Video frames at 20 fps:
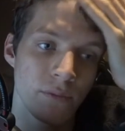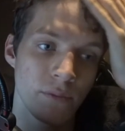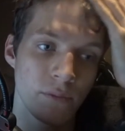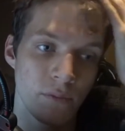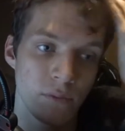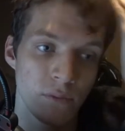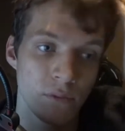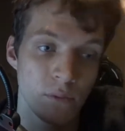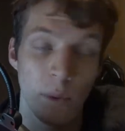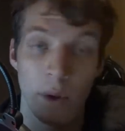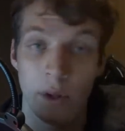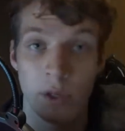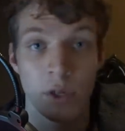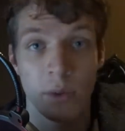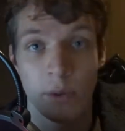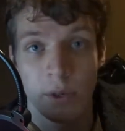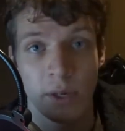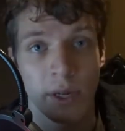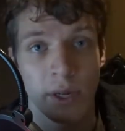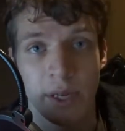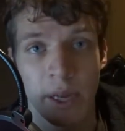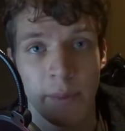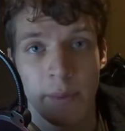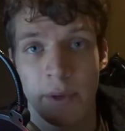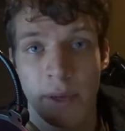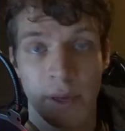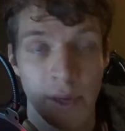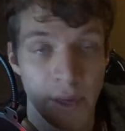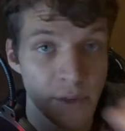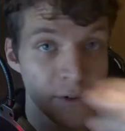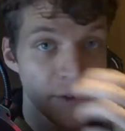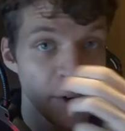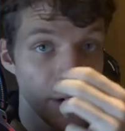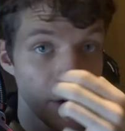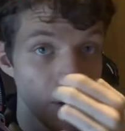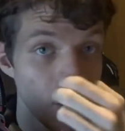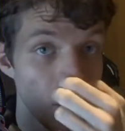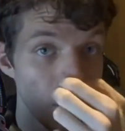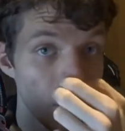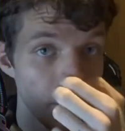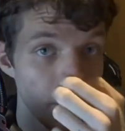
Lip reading: suicides happen, and it's very common there,